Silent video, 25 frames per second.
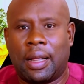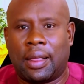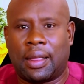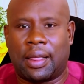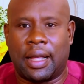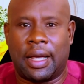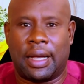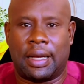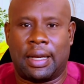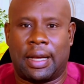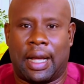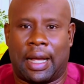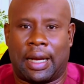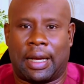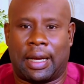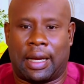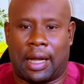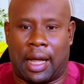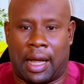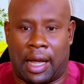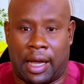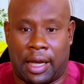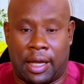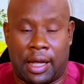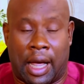thing that
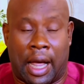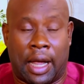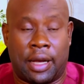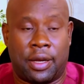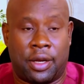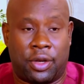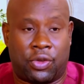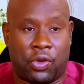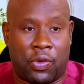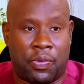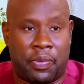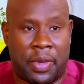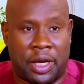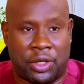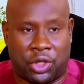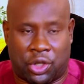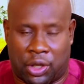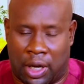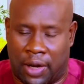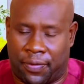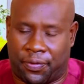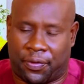I need to mention